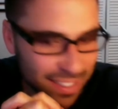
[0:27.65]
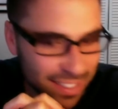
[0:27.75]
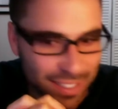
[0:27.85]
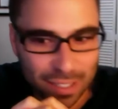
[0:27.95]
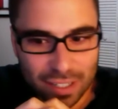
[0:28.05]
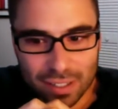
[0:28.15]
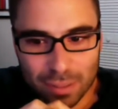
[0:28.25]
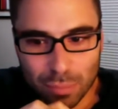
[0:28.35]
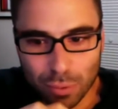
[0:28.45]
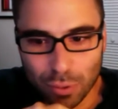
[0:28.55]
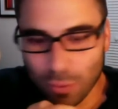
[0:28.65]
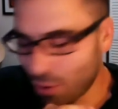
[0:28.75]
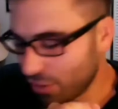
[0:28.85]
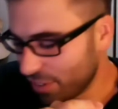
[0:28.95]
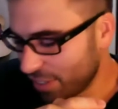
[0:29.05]
uh, in the brewing
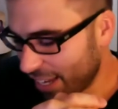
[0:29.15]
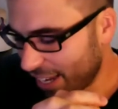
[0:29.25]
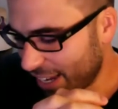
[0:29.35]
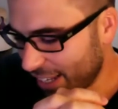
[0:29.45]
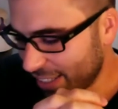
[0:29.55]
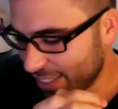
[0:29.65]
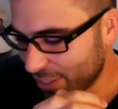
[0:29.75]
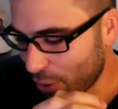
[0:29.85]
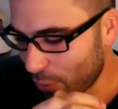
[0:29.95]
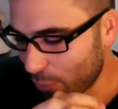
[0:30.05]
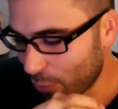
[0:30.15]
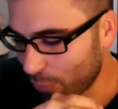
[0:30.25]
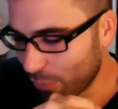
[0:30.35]
world, and so